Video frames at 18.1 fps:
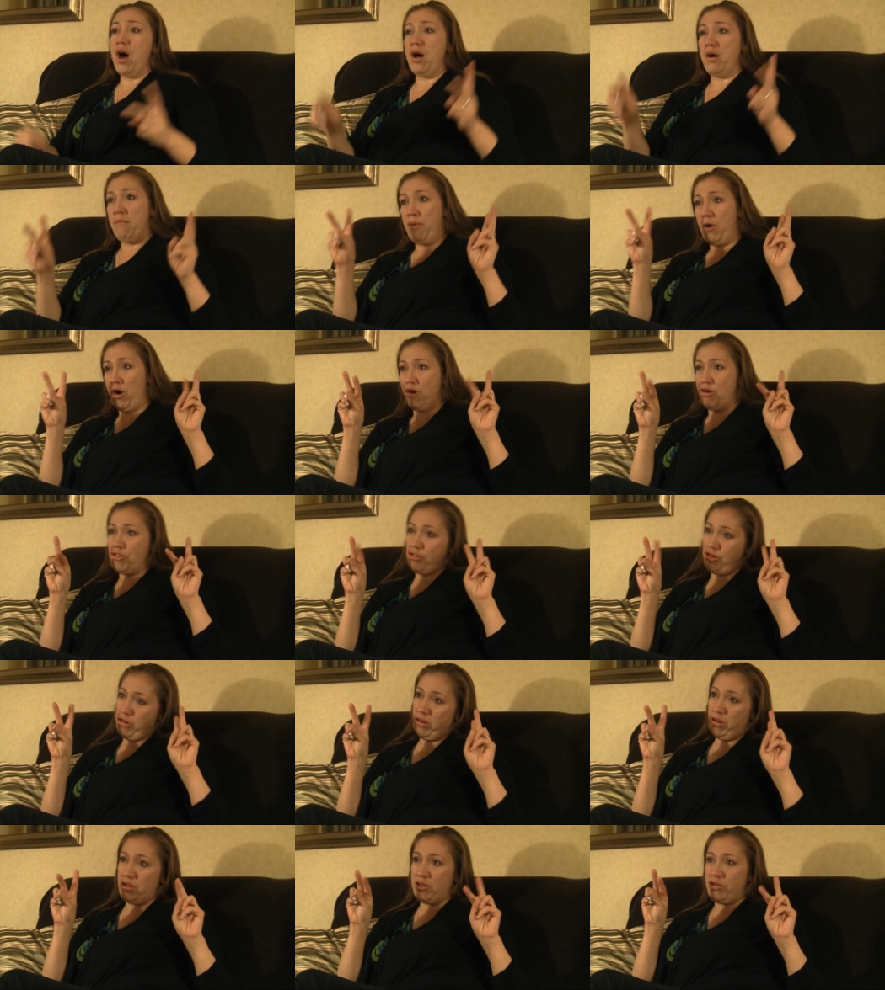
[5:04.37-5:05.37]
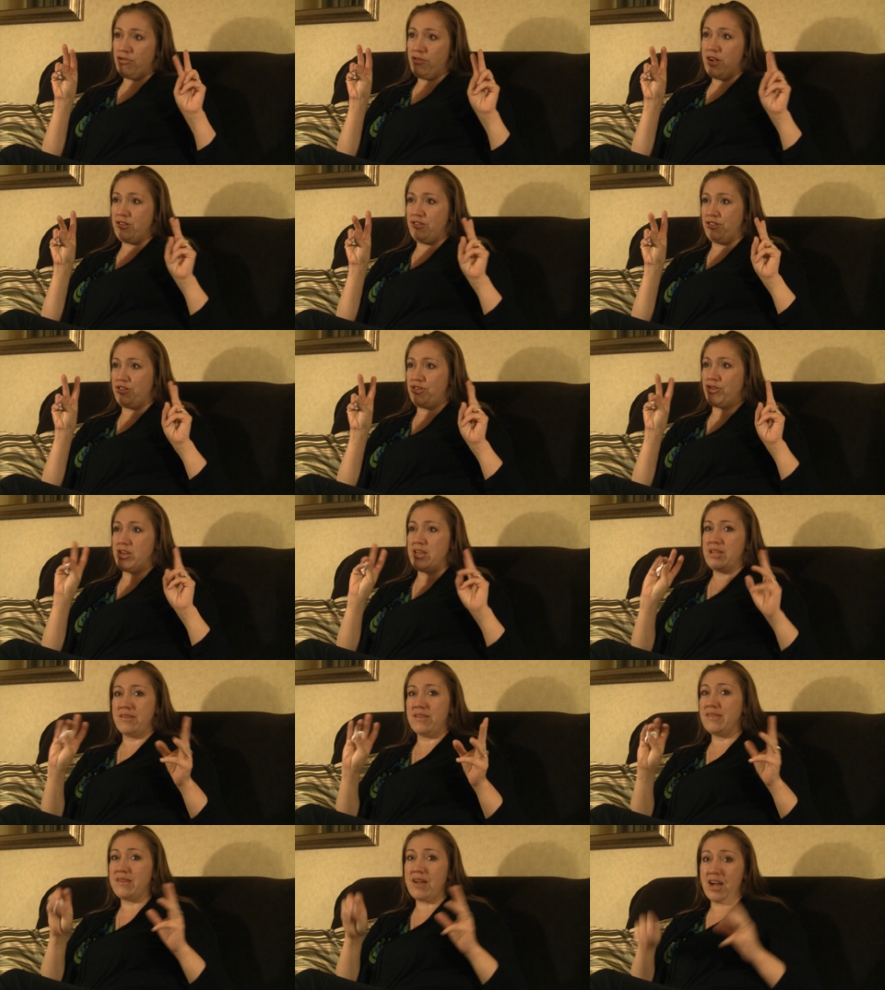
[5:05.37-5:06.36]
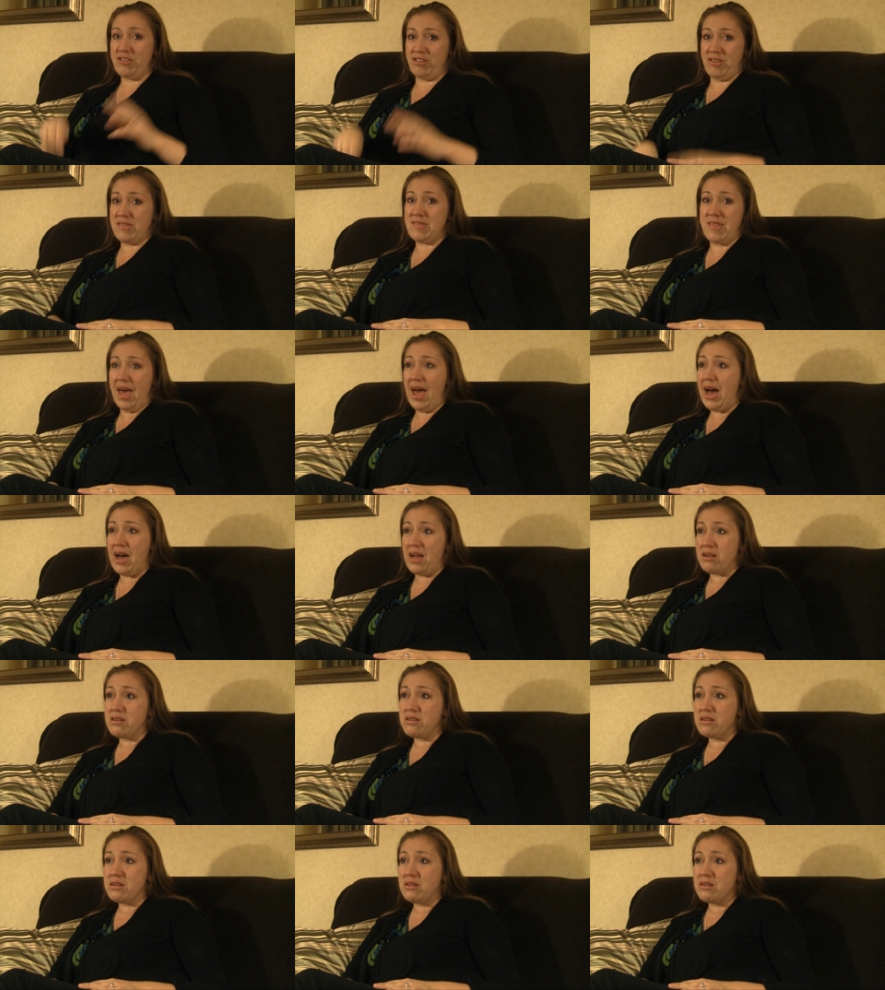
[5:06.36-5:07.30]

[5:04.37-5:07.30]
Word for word: a person on the registry. He's not just that.